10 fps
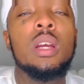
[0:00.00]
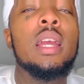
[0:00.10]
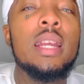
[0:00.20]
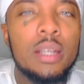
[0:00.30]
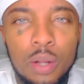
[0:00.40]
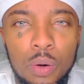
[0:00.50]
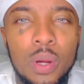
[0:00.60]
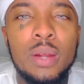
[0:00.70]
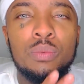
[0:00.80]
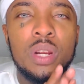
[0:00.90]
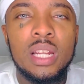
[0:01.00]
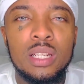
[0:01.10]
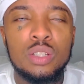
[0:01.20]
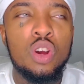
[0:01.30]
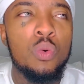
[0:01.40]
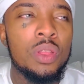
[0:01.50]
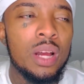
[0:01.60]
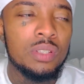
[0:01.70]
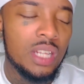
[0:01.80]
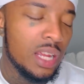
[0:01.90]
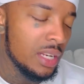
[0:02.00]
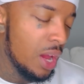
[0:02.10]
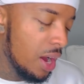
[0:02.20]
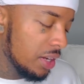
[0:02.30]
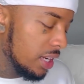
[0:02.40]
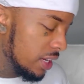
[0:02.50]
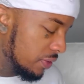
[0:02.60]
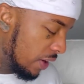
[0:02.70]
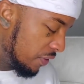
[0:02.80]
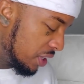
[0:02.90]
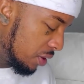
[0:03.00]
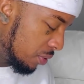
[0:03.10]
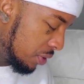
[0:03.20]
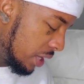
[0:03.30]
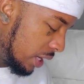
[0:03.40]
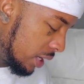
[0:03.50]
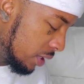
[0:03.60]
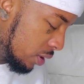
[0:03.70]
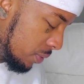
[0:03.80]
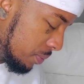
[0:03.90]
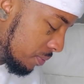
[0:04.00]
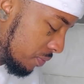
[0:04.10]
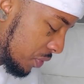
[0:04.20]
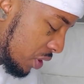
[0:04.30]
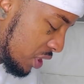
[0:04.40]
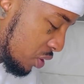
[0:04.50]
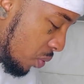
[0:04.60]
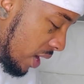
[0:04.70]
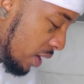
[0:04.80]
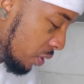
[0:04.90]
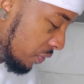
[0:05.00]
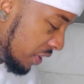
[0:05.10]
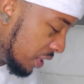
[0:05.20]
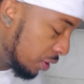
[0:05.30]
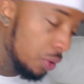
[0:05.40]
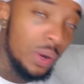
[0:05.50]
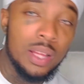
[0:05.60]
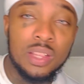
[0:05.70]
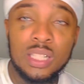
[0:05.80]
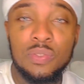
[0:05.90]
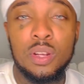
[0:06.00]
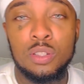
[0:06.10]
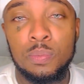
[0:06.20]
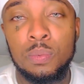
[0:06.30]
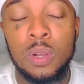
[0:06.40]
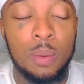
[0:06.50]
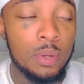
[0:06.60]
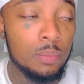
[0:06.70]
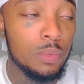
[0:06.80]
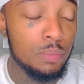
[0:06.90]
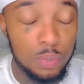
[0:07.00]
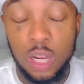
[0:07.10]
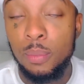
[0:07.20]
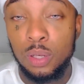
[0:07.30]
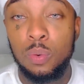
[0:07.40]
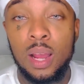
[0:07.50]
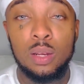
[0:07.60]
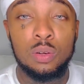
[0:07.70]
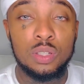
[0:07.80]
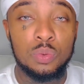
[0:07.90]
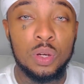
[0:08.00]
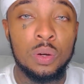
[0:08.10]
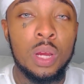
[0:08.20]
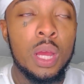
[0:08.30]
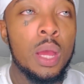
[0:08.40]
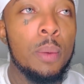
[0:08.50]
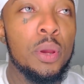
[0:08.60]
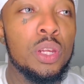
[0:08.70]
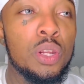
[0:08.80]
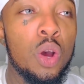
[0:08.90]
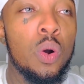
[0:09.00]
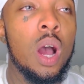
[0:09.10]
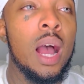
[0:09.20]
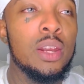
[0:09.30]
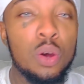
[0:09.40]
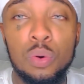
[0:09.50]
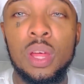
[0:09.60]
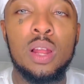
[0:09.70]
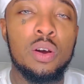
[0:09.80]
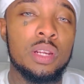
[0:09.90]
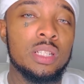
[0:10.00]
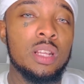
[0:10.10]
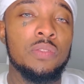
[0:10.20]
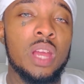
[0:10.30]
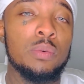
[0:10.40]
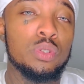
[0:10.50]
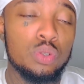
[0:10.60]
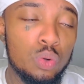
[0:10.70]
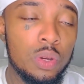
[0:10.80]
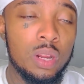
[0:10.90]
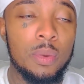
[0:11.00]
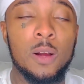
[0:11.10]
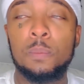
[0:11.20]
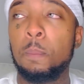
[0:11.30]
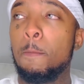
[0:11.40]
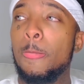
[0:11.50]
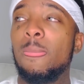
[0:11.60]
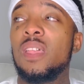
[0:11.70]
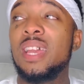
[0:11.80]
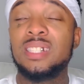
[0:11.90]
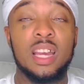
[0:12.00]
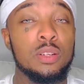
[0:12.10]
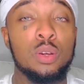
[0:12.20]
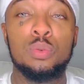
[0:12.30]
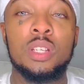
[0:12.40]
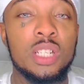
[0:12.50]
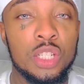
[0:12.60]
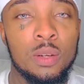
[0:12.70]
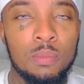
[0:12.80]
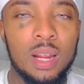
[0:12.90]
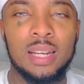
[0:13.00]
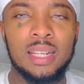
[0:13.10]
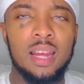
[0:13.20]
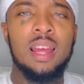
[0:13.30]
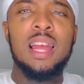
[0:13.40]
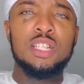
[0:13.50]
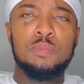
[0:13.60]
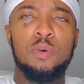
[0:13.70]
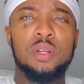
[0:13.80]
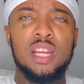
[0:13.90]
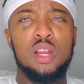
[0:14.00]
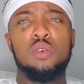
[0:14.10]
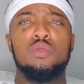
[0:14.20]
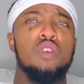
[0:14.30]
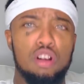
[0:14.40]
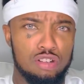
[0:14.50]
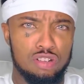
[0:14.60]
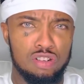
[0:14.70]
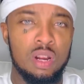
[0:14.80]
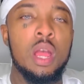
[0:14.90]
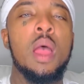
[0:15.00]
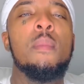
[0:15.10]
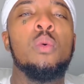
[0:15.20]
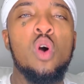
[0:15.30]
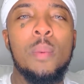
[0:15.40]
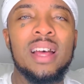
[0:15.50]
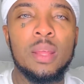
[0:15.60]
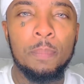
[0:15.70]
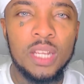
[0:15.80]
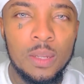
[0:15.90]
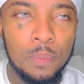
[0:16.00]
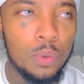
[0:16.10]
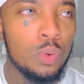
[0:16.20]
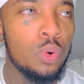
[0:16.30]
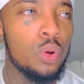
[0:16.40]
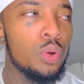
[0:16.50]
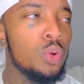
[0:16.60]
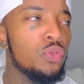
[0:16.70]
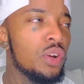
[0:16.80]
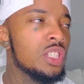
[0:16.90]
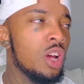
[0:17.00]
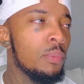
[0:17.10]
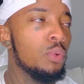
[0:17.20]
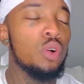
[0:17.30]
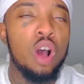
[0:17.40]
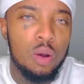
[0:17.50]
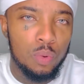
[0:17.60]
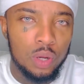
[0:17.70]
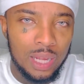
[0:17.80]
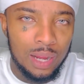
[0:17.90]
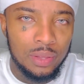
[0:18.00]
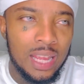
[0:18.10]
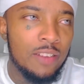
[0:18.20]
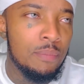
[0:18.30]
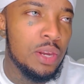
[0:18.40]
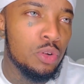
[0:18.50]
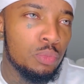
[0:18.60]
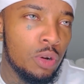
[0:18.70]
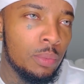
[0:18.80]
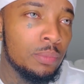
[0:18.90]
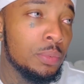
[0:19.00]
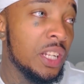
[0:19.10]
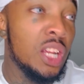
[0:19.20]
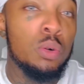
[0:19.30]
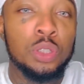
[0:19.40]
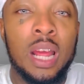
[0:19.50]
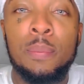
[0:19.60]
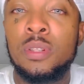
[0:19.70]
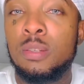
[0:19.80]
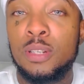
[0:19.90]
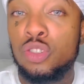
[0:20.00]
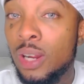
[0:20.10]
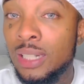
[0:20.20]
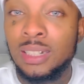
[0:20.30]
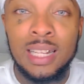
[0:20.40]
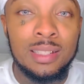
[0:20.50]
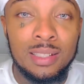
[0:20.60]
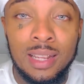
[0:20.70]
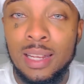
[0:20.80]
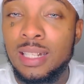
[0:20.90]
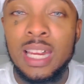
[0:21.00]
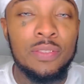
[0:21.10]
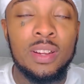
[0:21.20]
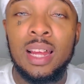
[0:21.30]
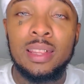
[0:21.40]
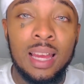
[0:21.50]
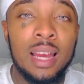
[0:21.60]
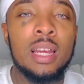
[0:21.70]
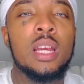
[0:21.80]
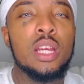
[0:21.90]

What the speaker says: You know, it really does go without saying. Now, I'm going to leave that video there. Because it's quite a long video. And this video is becoming quite long as well. But, you know, I know that a lot of the stuff that I was talking about, yes, I could go to the gym and get a hench body, a little but what about the people who, for example, can't work out? They have medical problems, but they also happen to be trans, intersex, anything like that.